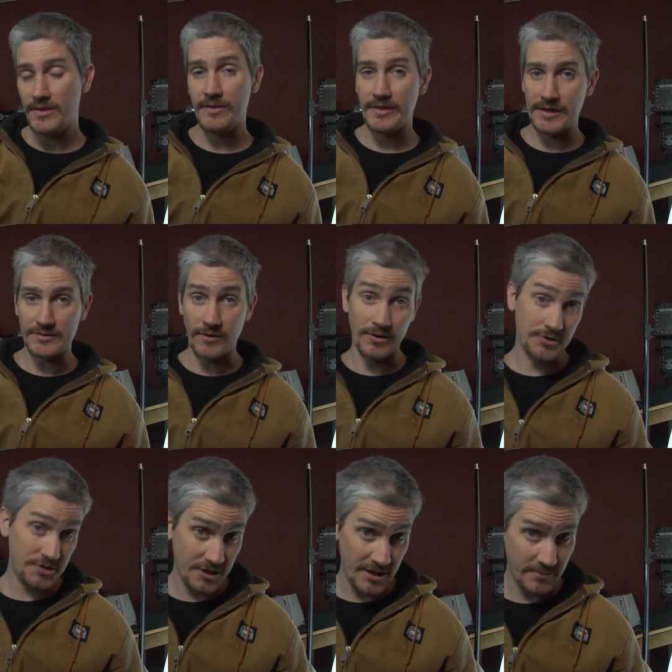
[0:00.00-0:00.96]
that are
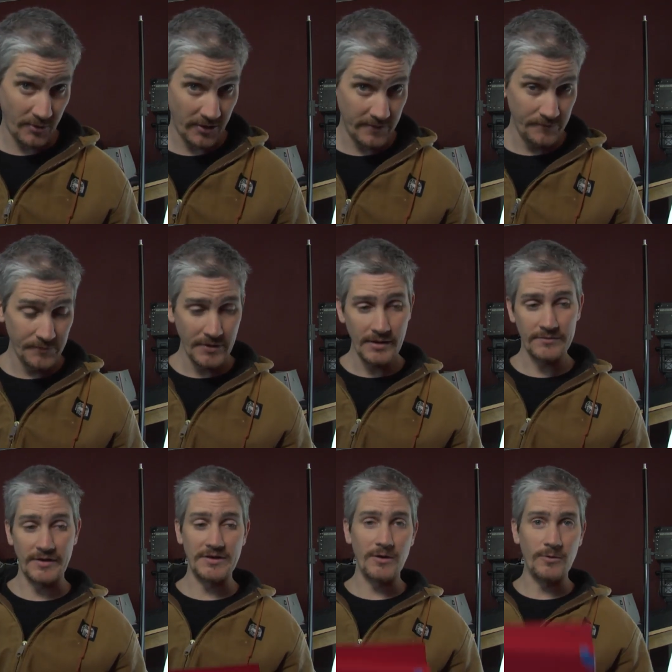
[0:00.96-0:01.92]
cheaper,
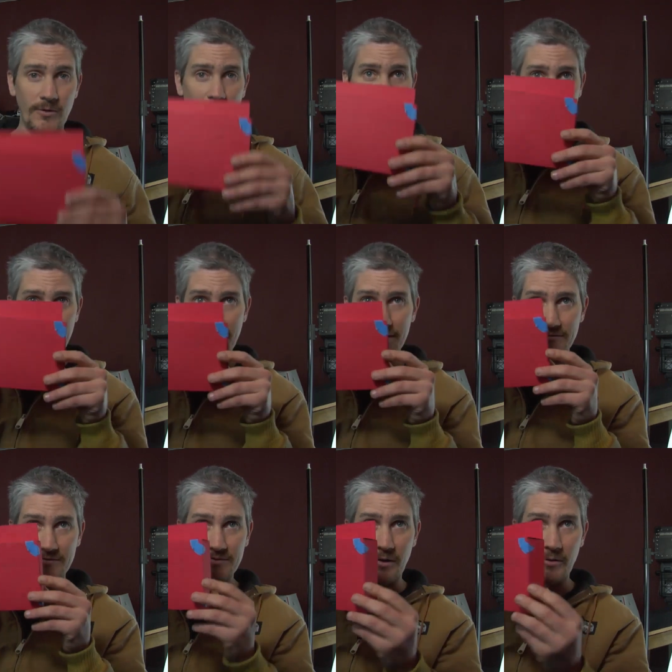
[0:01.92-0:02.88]
because I know all you guys,
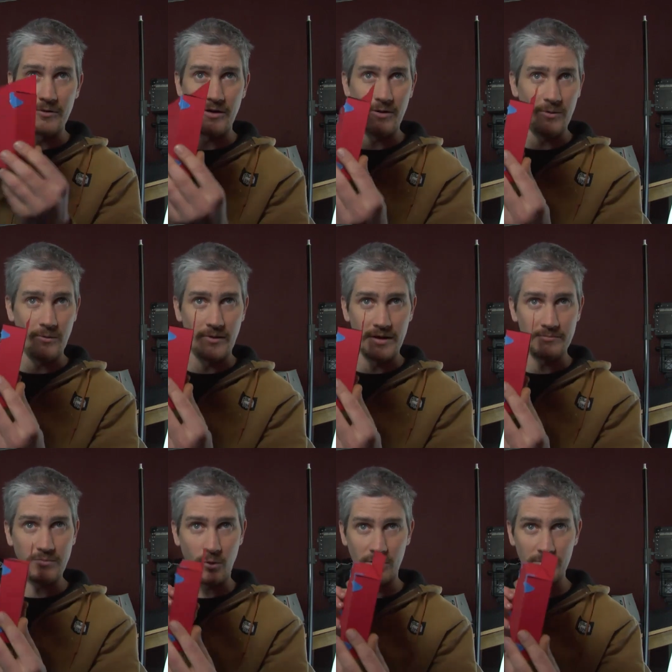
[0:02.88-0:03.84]
you don't all
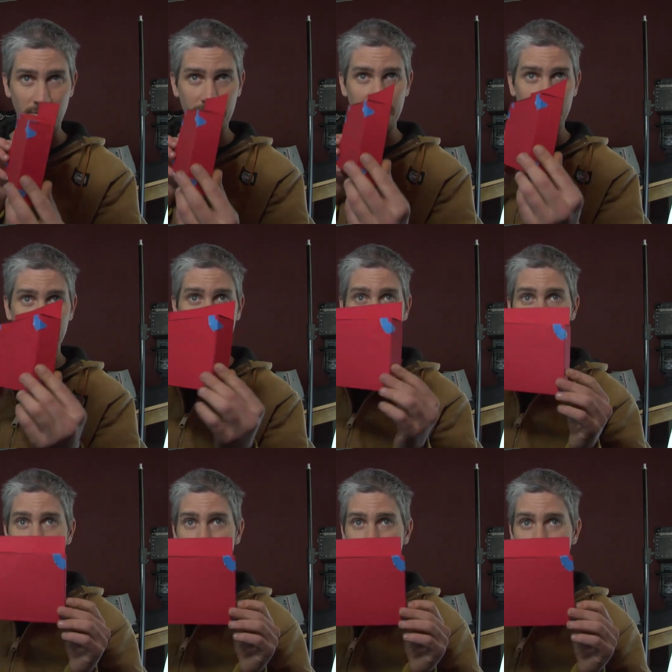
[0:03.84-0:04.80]
want portable
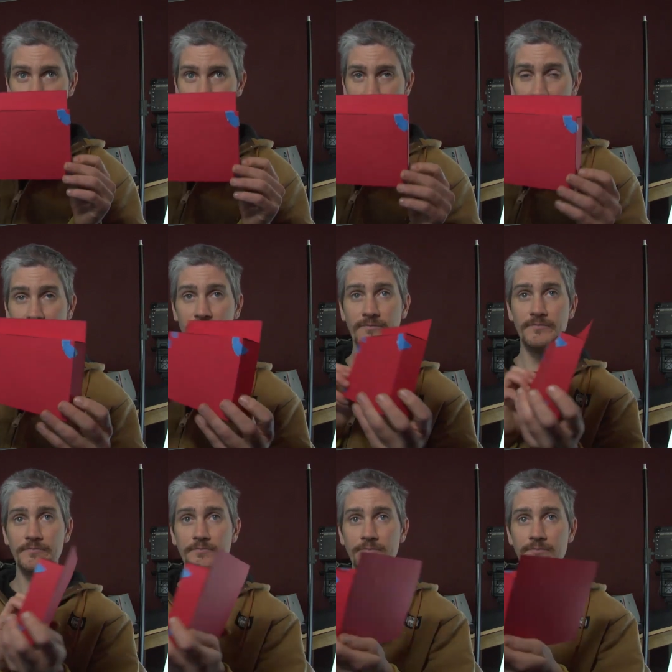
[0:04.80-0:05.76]
systems like this.
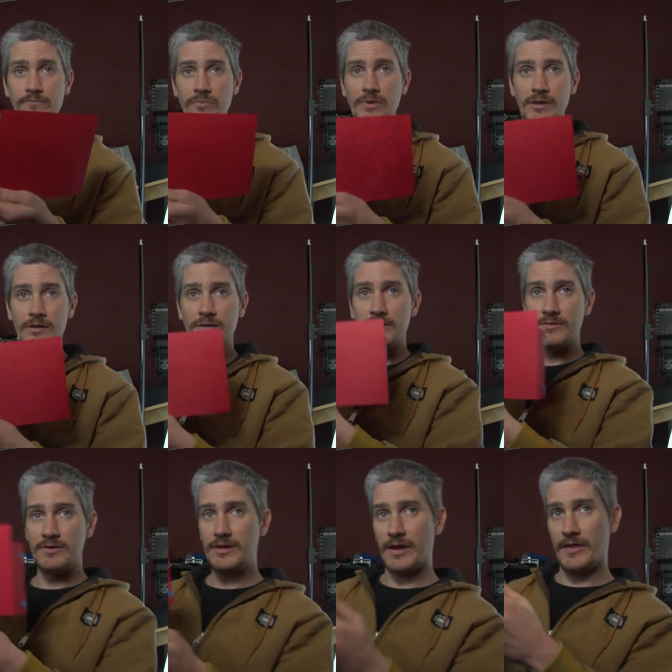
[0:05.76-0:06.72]

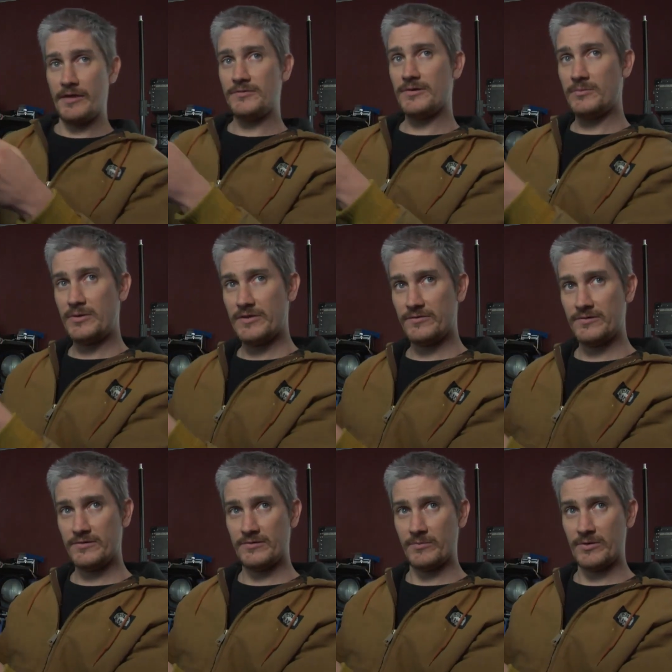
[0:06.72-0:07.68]
Yeah, that's going to be the
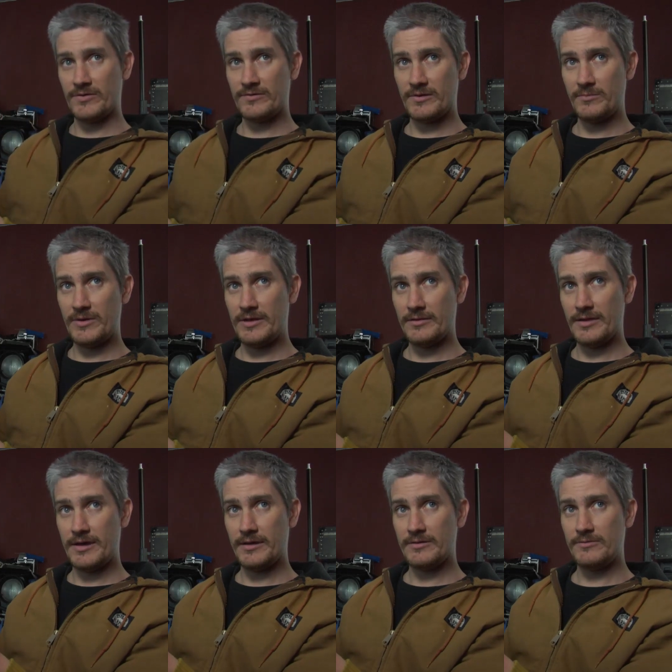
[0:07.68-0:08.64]
system. It's going to be
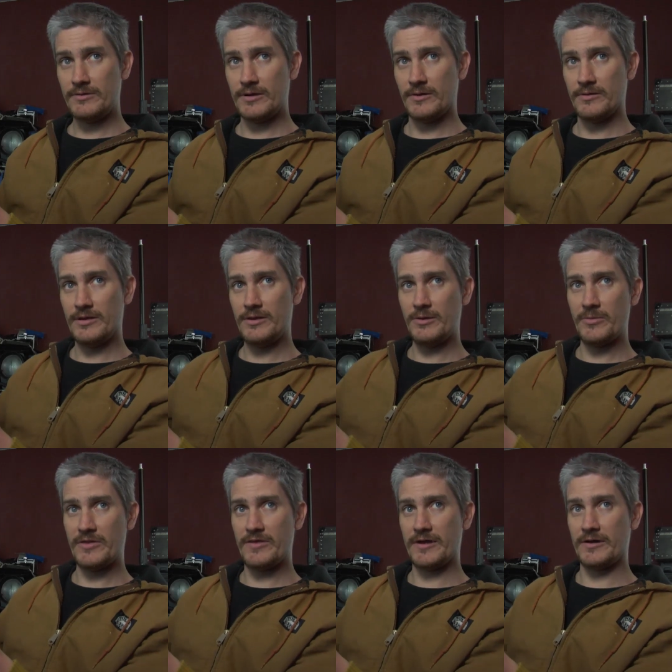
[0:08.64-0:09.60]
like, you know, a little
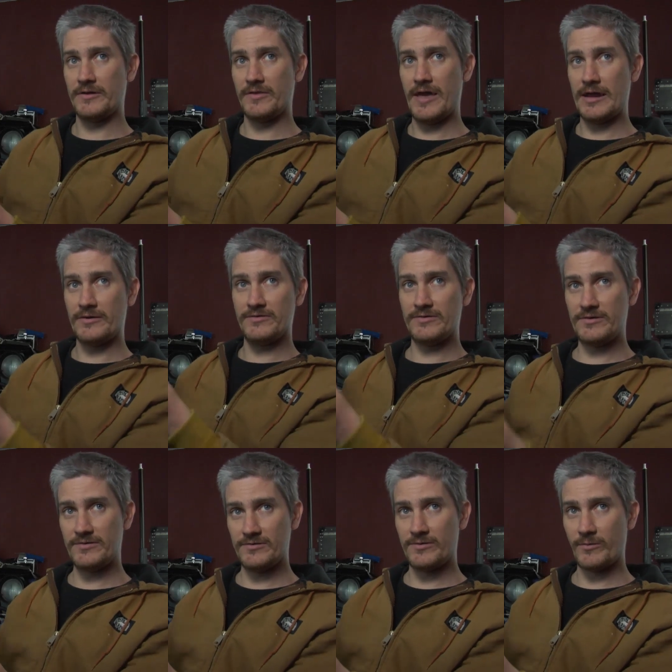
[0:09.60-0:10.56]
bit thicker than that, because
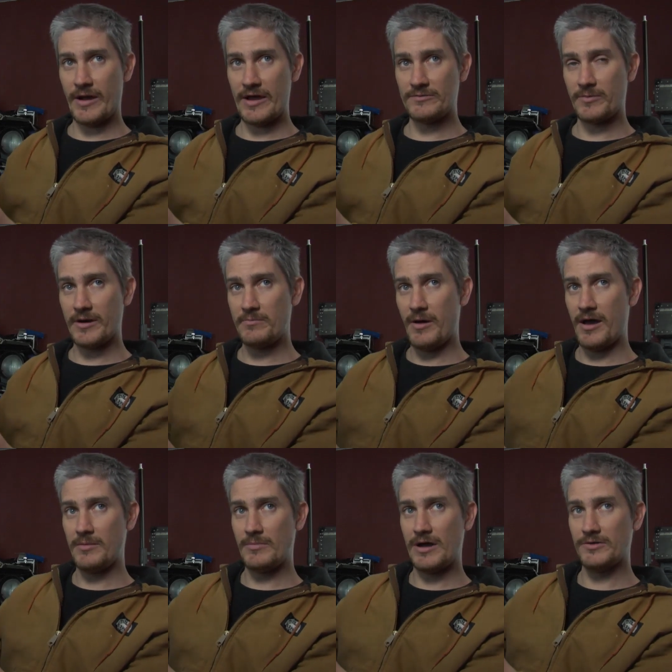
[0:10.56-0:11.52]
this is the Raspberry
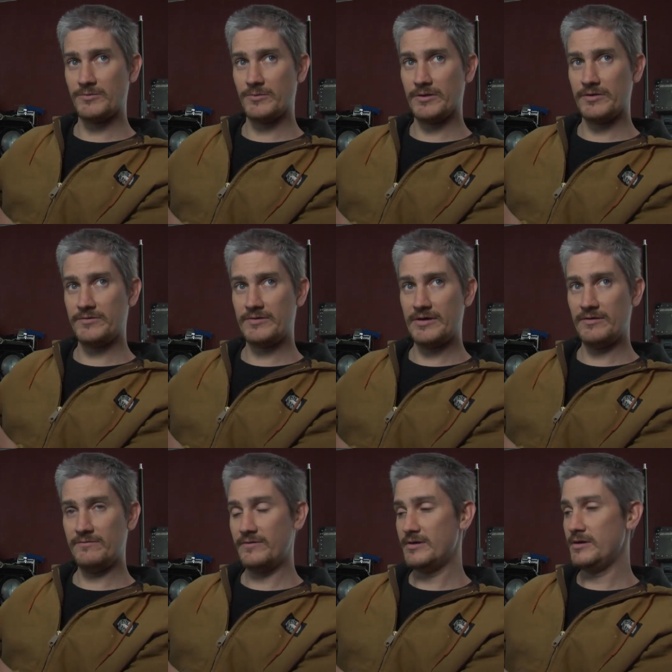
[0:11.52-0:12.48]
Pi module
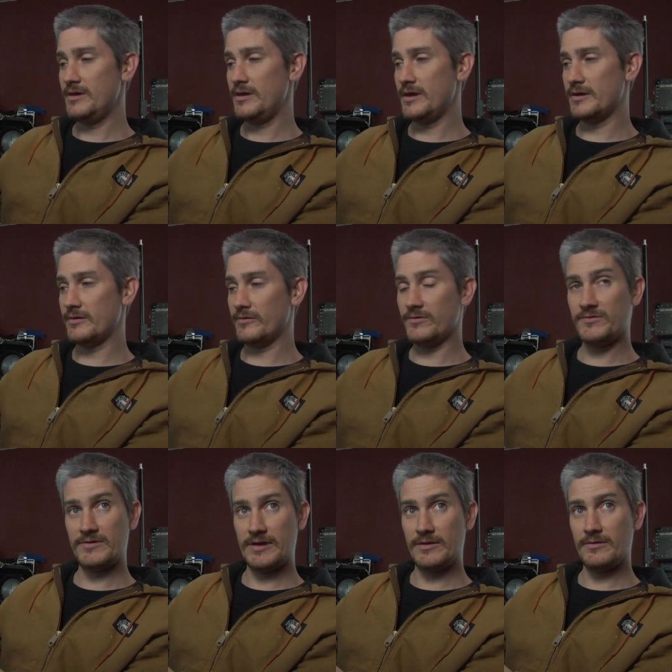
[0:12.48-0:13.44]
itself, and it'll
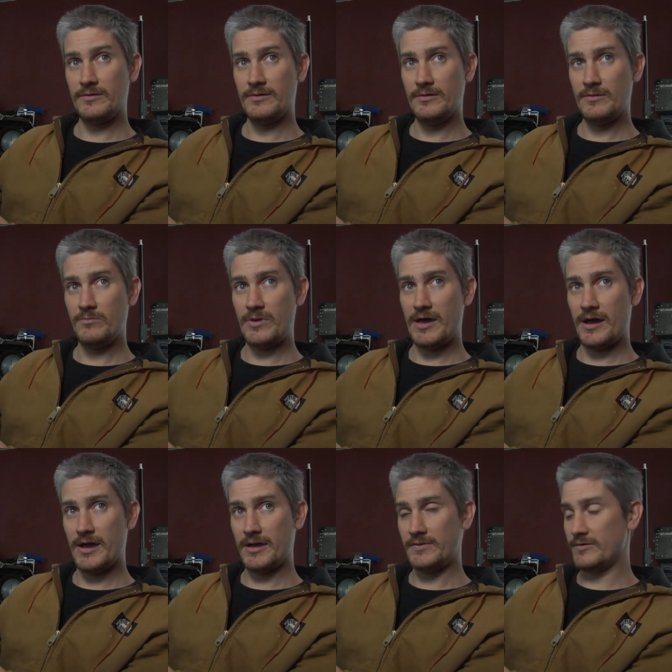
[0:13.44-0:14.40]
sit
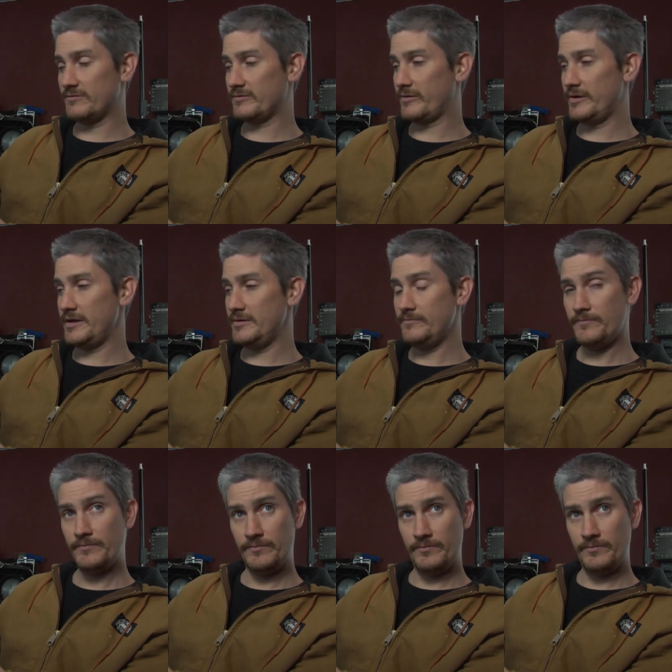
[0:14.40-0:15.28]
behind the screen.